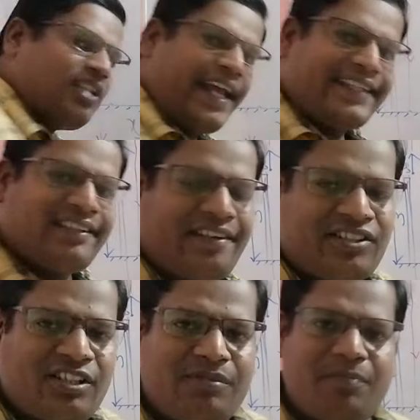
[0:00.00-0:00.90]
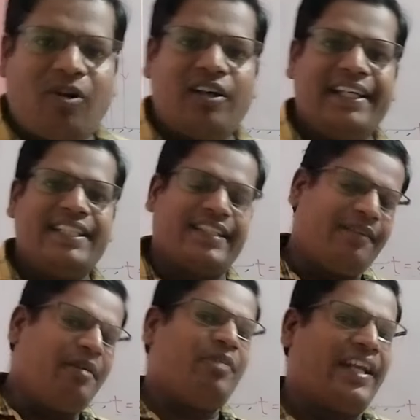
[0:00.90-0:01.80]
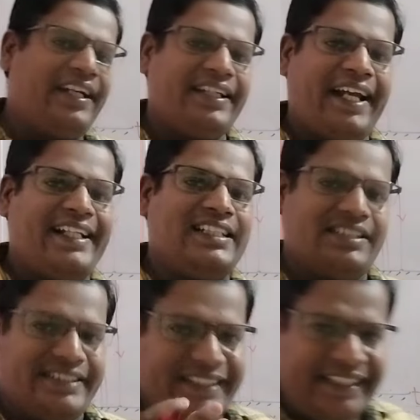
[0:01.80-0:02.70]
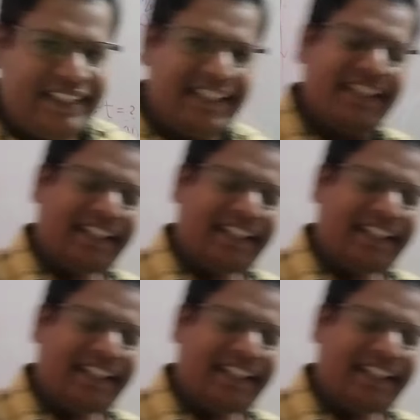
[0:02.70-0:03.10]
the acceleration of the ball is, remember it is g